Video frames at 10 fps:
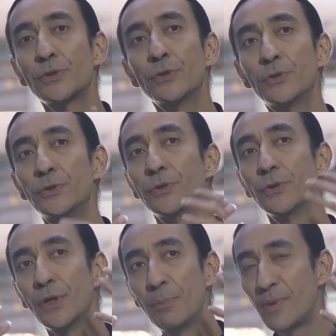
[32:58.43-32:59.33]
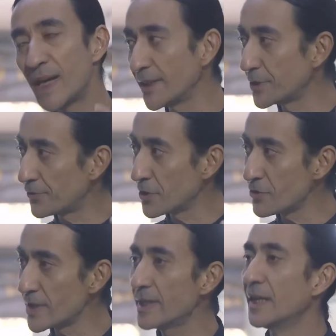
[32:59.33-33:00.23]
to apply the feng
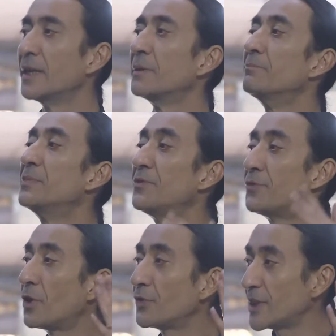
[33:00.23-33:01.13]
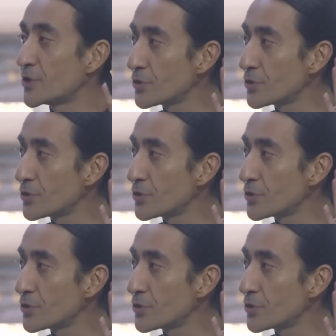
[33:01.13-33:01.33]
shui before they